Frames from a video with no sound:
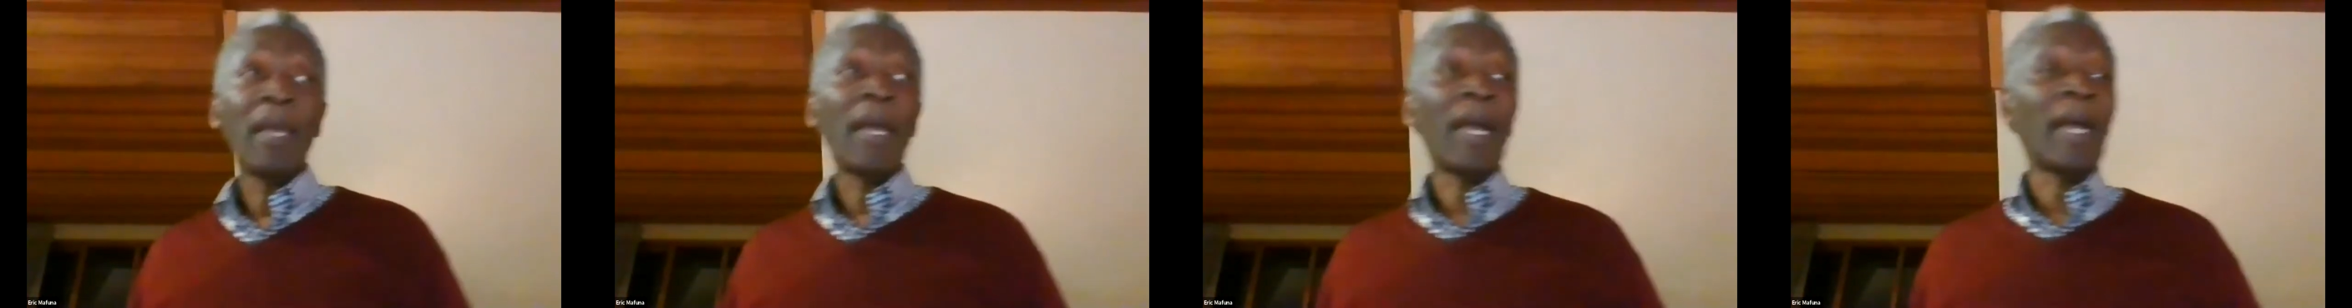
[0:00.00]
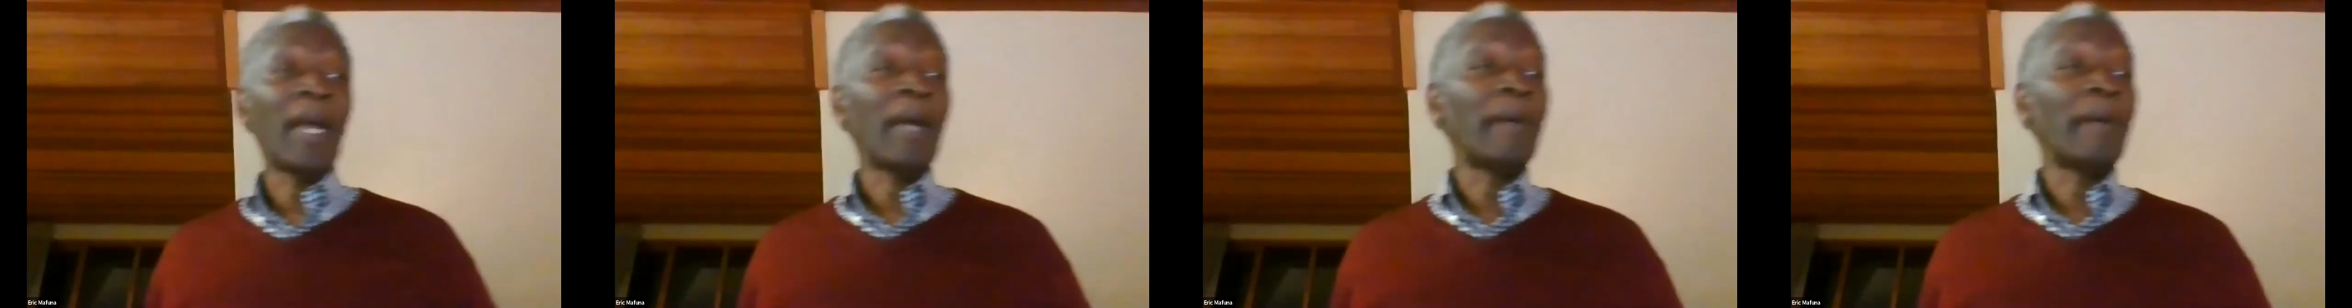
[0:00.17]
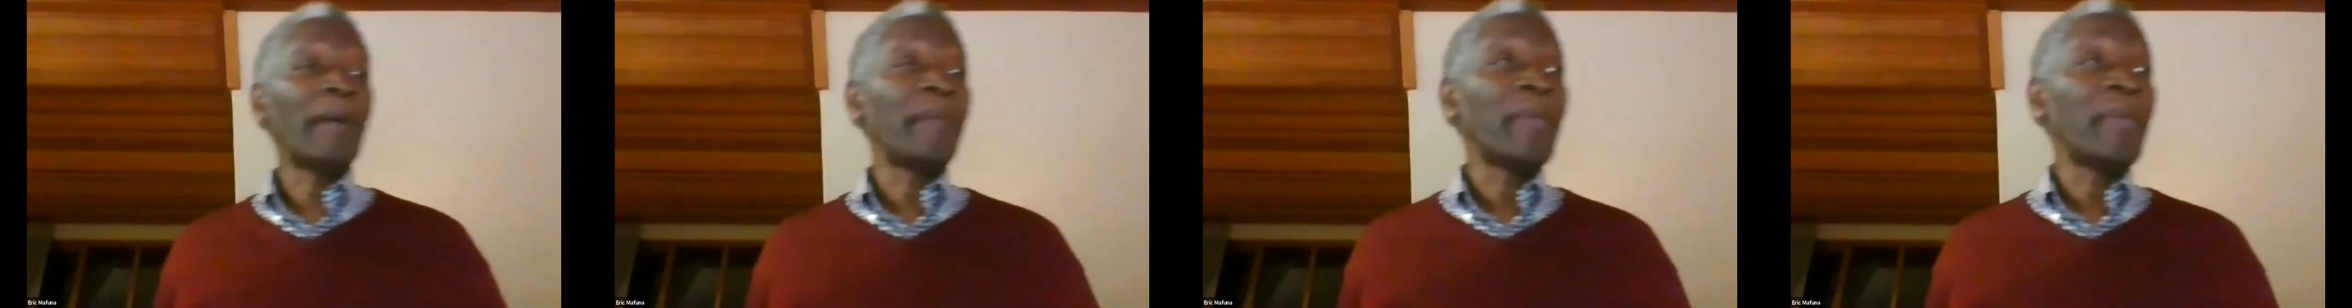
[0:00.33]

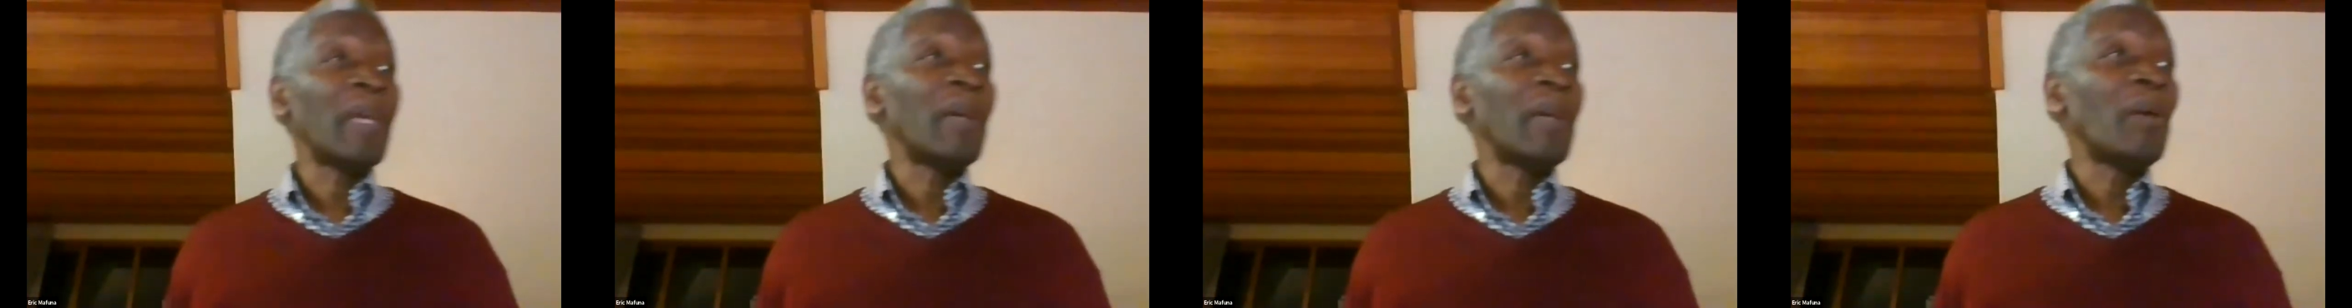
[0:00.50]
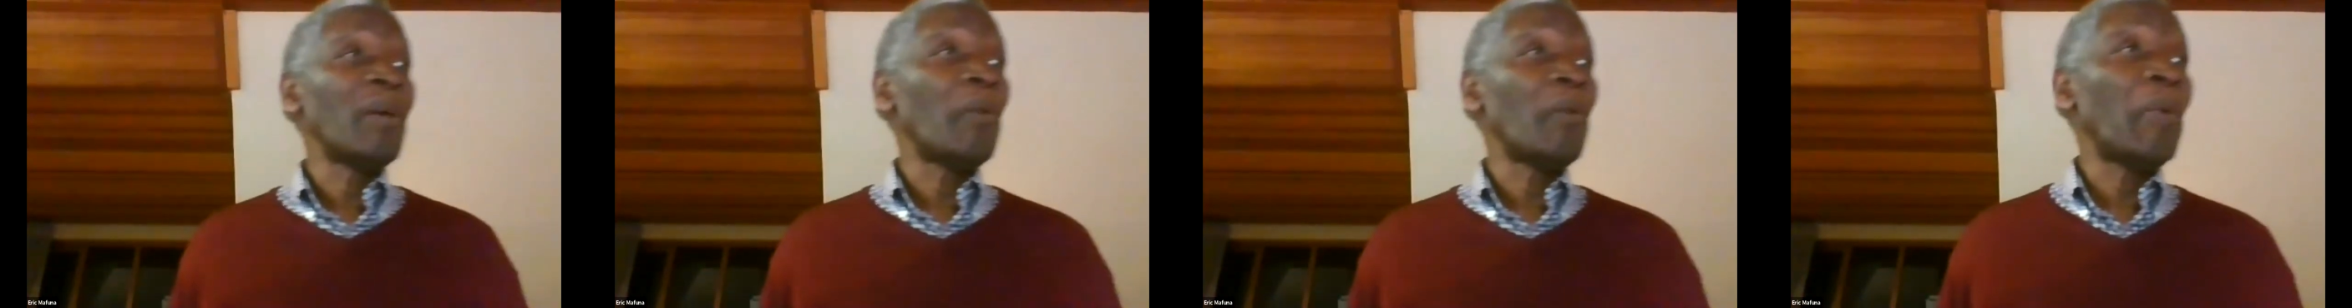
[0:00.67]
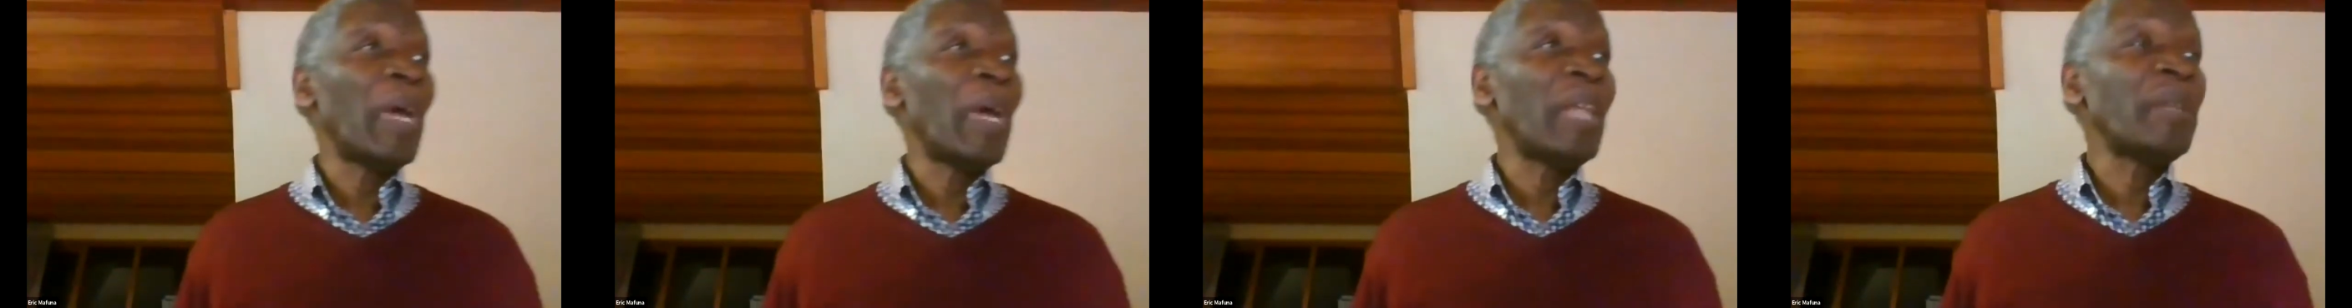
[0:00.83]

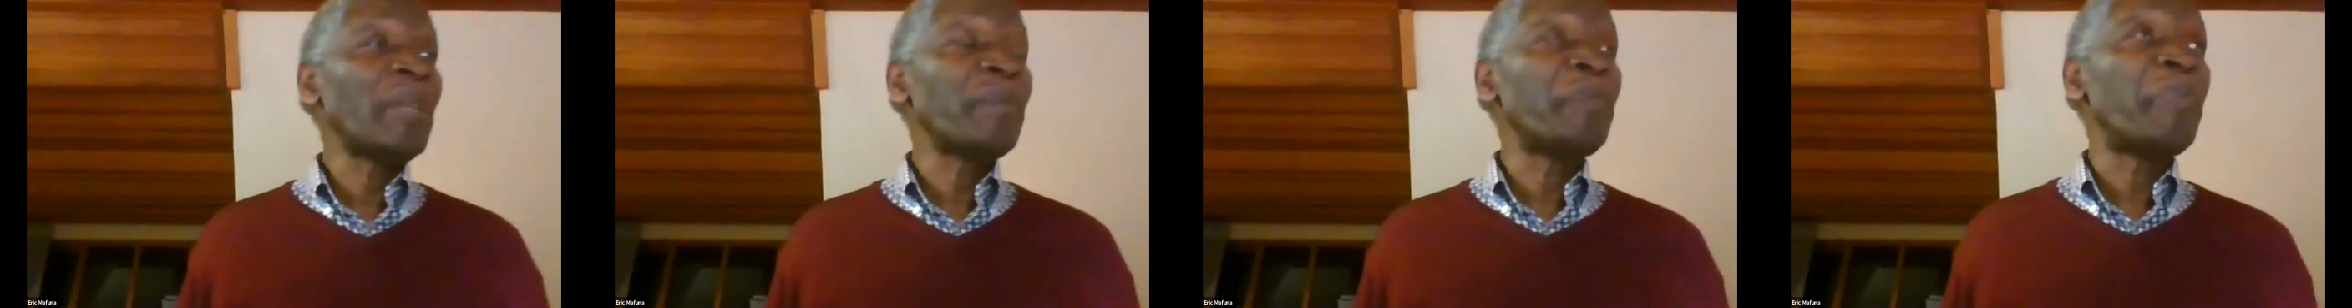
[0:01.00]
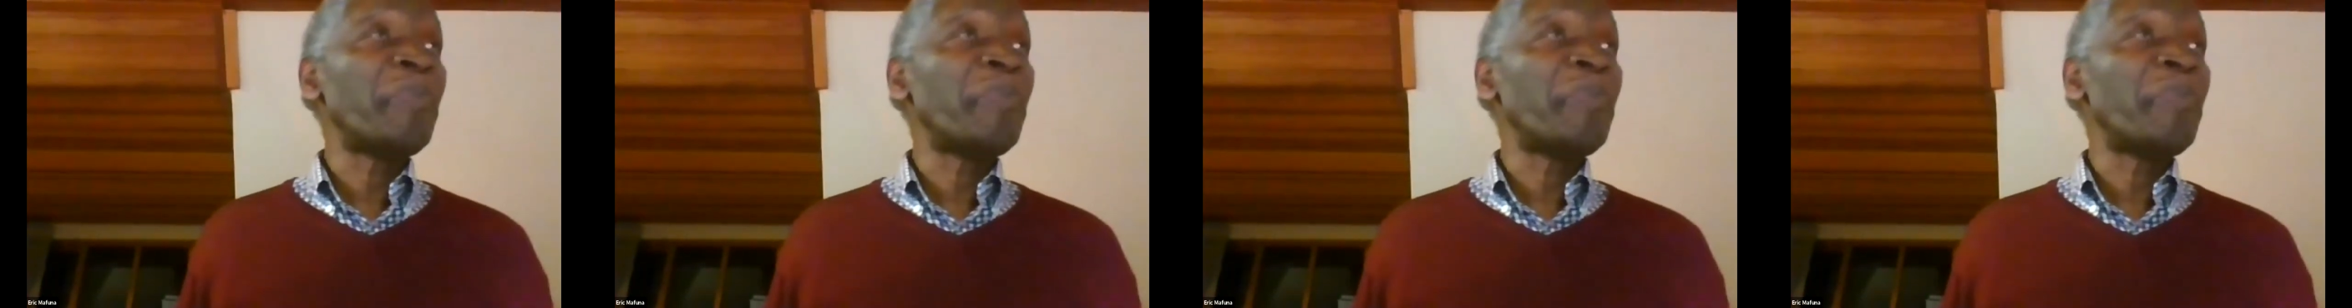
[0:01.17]
When